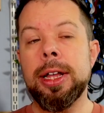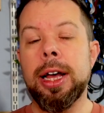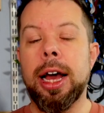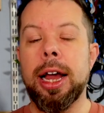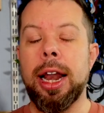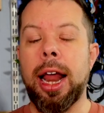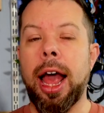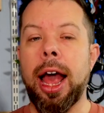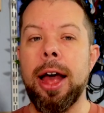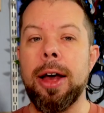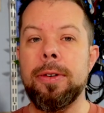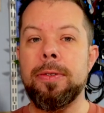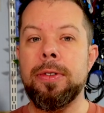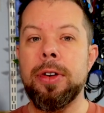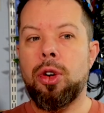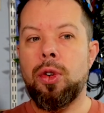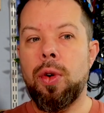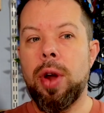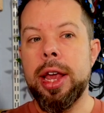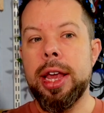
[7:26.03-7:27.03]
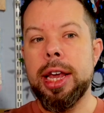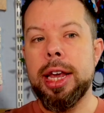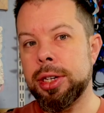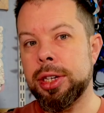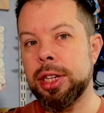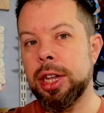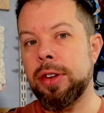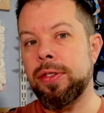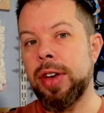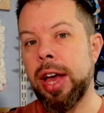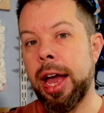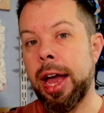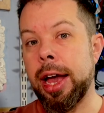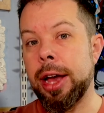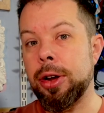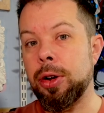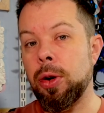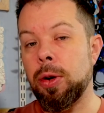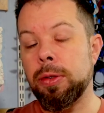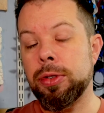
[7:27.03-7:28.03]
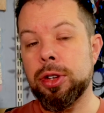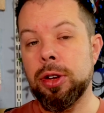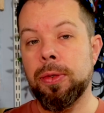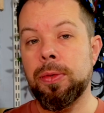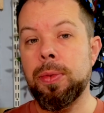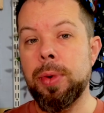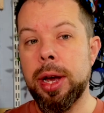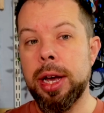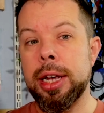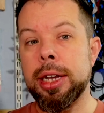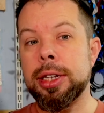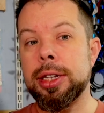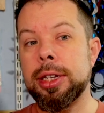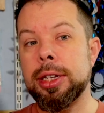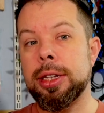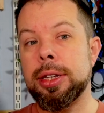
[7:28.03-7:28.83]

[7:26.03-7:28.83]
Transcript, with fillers: and have Craig, instead of a head of software,